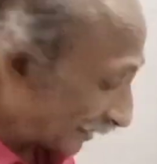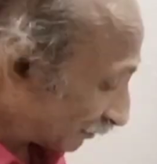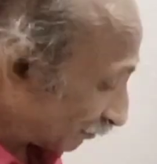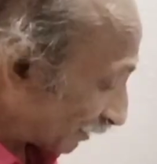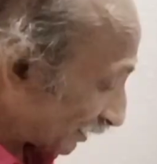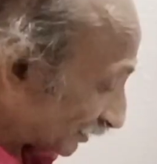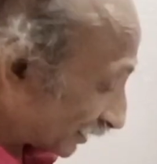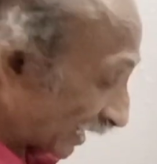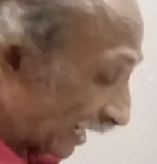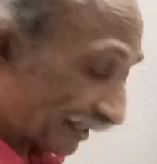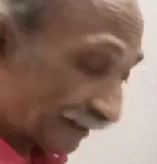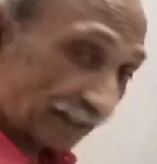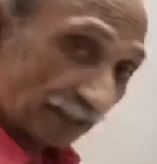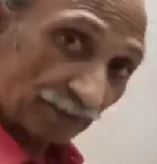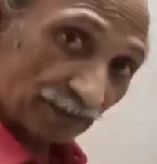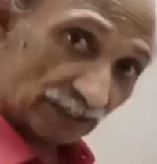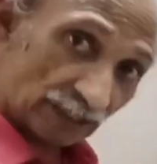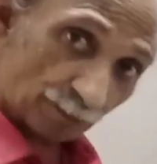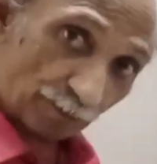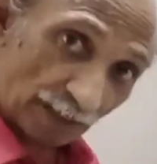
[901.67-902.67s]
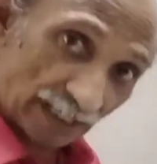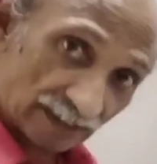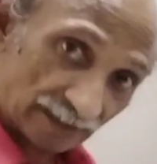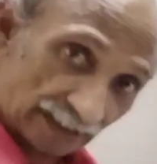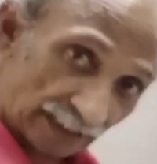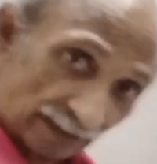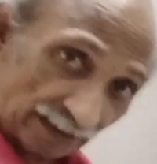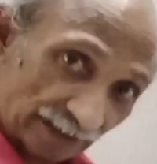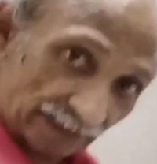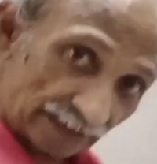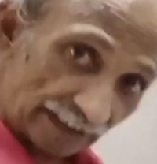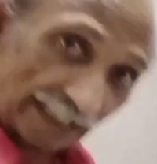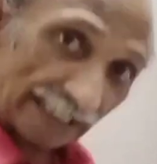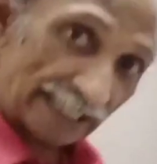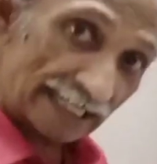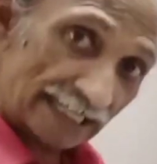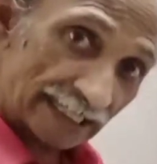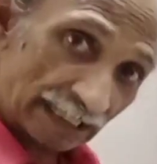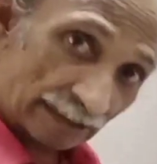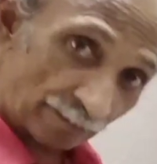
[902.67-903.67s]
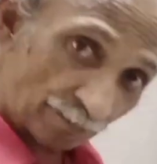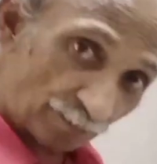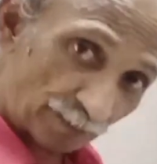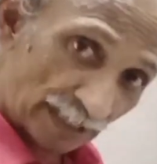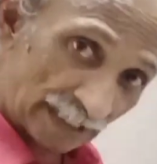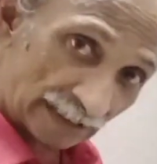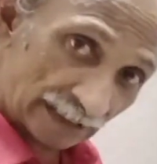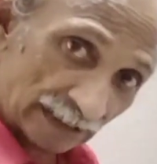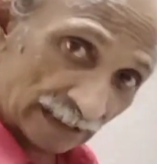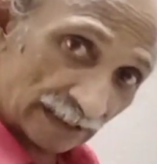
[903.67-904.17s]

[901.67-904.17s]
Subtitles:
must agree with the person in number,